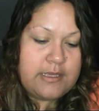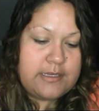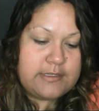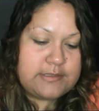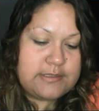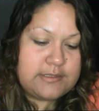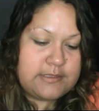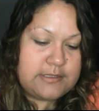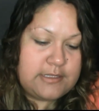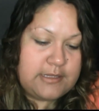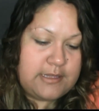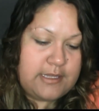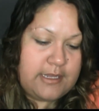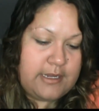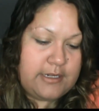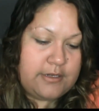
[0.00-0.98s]
Is the
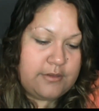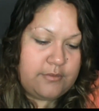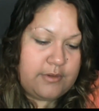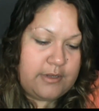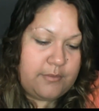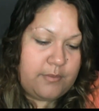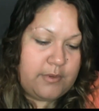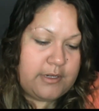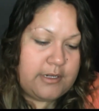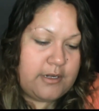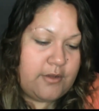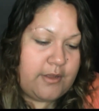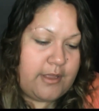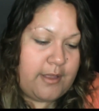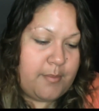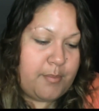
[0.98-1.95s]
thing I do. I wanted,
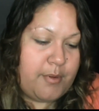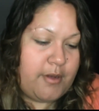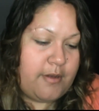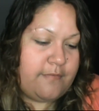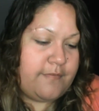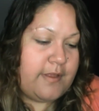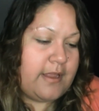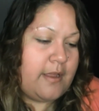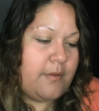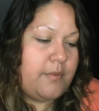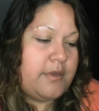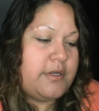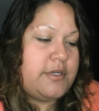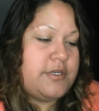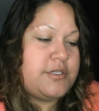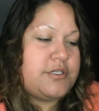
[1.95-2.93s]
okay, perfect. I
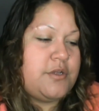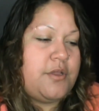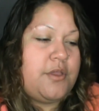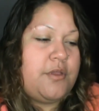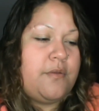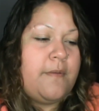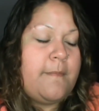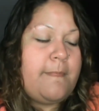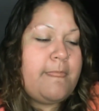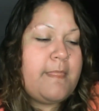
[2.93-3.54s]
wanted to show you.